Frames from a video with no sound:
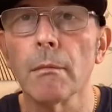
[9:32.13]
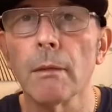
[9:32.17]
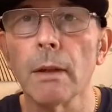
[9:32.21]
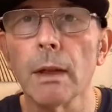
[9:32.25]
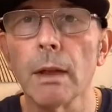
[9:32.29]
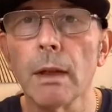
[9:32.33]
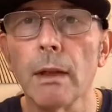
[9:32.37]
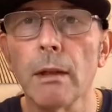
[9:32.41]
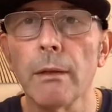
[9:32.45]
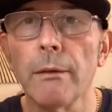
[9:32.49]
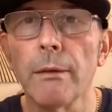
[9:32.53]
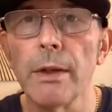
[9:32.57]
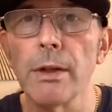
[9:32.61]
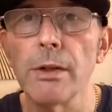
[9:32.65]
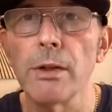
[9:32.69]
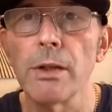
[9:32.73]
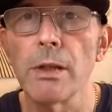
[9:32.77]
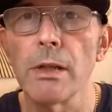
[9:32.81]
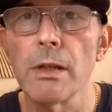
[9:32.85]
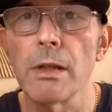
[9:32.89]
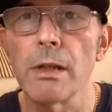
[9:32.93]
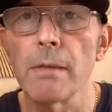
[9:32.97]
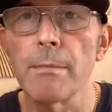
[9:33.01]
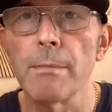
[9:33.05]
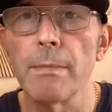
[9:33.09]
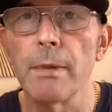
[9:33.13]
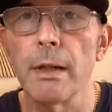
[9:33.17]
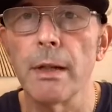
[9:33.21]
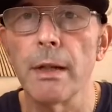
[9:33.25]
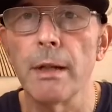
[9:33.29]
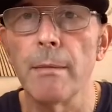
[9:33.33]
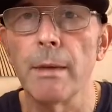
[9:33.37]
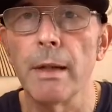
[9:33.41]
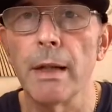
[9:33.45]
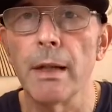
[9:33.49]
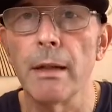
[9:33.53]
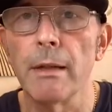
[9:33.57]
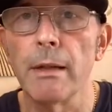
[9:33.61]
Avenging
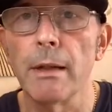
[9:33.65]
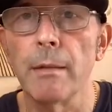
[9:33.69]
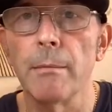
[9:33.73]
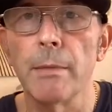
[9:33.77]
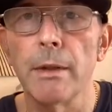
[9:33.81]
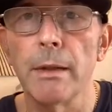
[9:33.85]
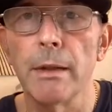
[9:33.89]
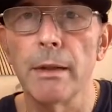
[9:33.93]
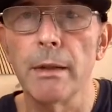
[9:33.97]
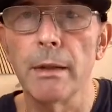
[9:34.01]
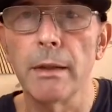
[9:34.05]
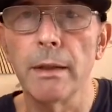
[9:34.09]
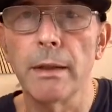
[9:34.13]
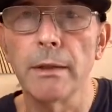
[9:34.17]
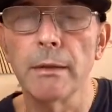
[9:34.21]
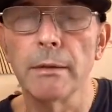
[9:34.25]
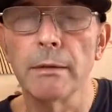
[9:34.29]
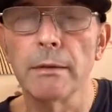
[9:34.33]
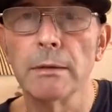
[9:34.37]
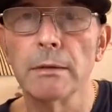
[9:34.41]
Spider-Man number 9.